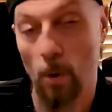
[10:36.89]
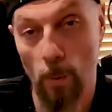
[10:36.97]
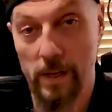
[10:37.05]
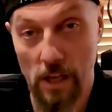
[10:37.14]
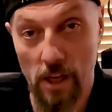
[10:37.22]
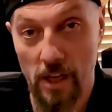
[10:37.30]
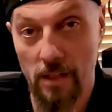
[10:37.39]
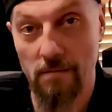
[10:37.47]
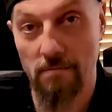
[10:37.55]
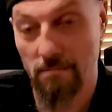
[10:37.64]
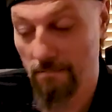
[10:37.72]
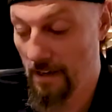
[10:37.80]
We could,
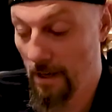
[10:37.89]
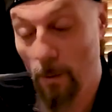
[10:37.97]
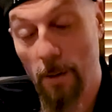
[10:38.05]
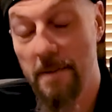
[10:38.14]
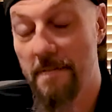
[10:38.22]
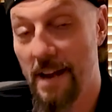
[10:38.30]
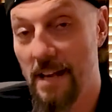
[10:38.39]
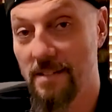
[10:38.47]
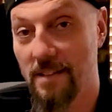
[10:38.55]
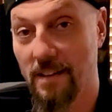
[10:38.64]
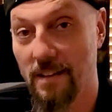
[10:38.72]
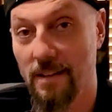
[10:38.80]
and it will be
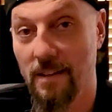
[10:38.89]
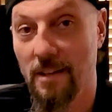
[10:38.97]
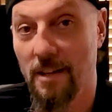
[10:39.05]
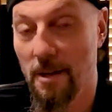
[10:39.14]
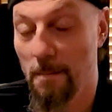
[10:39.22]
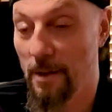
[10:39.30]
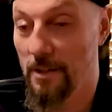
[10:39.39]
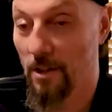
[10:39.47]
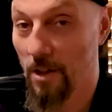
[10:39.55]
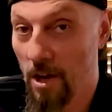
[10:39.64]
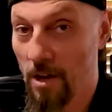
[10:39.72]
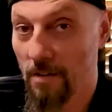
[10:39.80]
faster, but in the
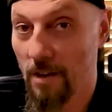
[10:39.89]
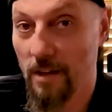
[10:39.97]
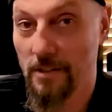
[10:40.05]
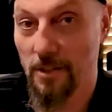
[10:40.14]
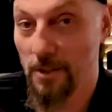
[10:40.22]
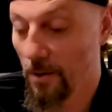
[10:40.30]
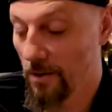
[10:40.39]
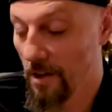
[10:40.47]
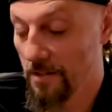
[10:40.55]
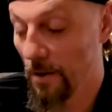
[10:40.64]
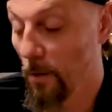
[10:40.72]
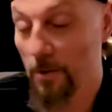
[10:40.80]
long run, your total
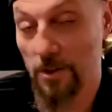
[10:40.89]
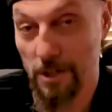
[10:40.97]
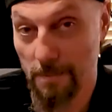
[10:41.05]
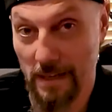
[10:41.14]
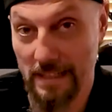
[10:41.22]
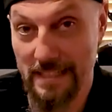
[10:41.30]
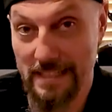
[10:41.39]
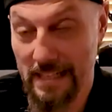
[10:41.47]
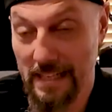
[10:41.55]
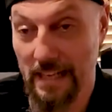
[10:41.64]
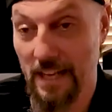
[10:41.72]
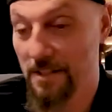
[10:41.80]
cost of ownership on this
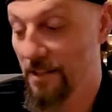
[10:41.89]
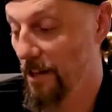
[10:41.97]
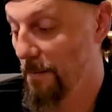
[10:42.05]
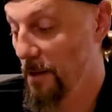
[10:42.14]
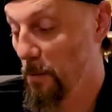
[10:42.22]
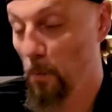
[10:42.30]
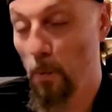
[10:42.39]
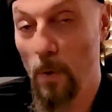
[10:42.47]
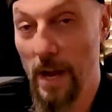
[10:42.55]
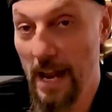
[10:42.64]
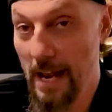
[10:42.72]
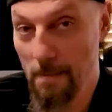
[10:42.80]
thing is going to be
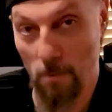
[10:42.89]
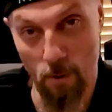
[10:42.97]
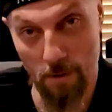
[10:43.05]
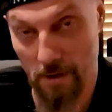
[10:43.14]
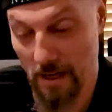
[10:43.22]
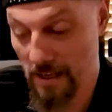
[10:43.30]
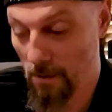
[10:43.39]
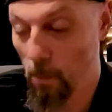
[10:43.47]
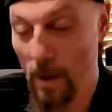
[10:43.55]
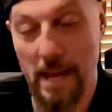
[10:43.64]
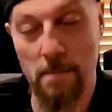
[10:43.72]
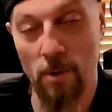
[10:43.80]
way more money,
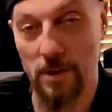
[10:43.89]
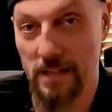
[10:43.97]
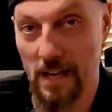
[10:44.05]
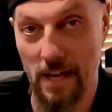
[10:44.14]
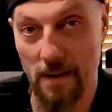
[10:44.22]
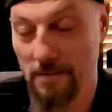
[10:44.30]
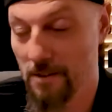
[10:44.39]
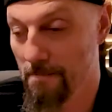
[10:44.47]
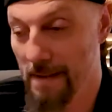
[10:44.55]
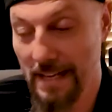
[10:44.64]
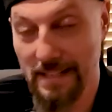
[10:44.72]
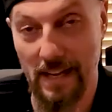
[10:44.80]
way more time to
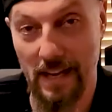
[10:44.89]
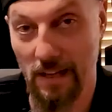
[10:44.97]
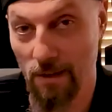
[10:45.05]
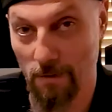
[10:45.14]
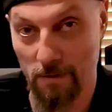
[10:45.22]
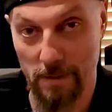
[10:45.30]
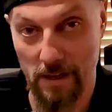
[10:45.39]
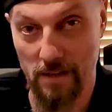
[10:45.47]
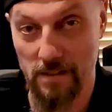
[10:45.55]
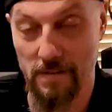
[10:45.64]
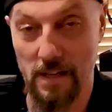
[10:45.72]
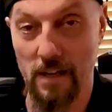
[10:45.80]
maintain over
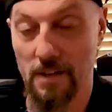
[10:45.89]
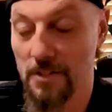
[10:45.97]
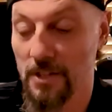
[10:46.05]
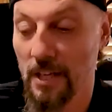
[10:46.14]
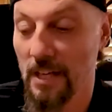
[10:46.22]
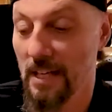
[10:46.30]
periods of years.